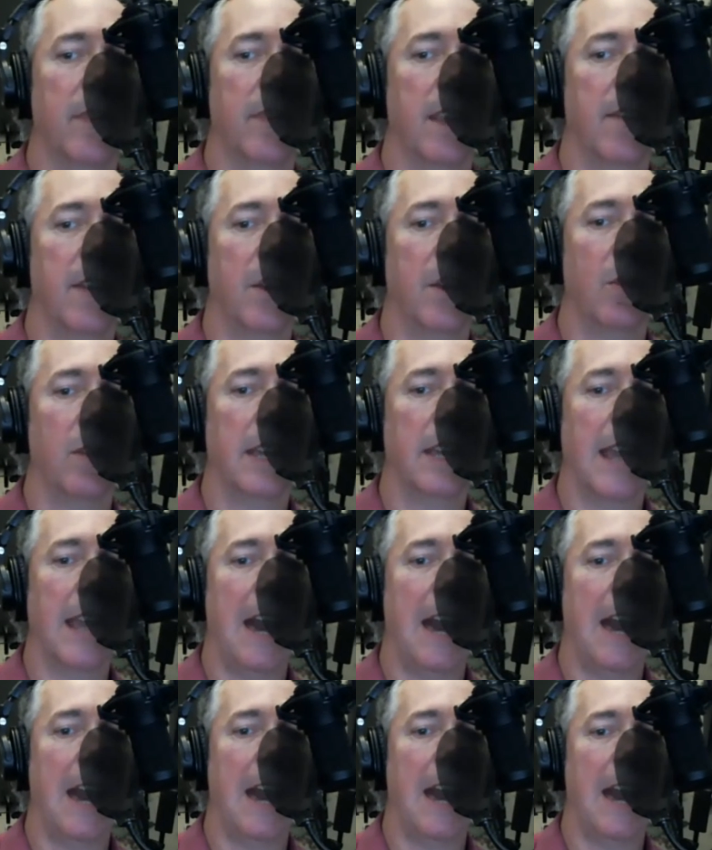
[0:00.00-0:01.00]
If you only
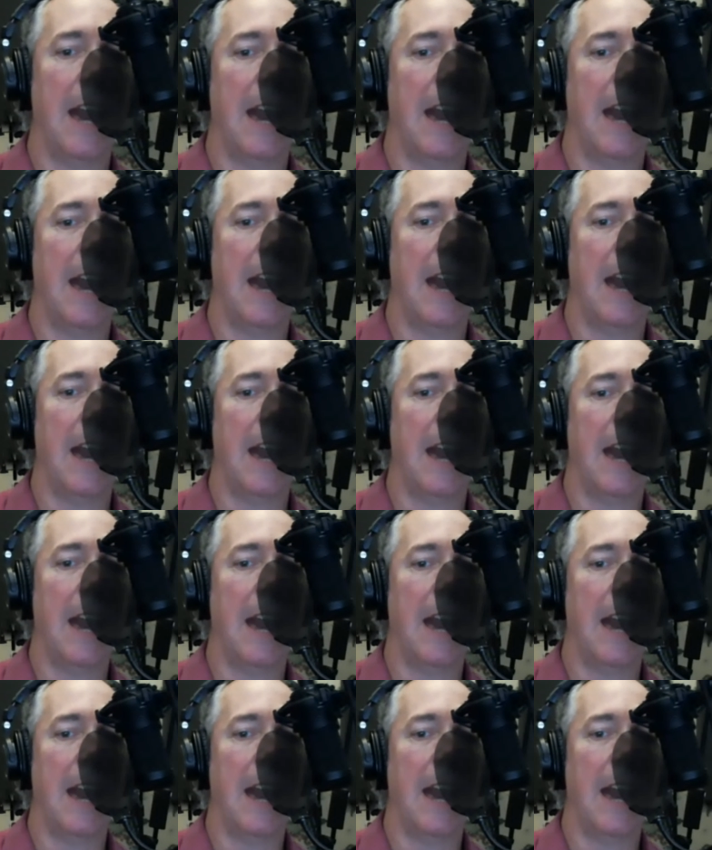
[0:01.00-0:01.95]
had 4 pieces of that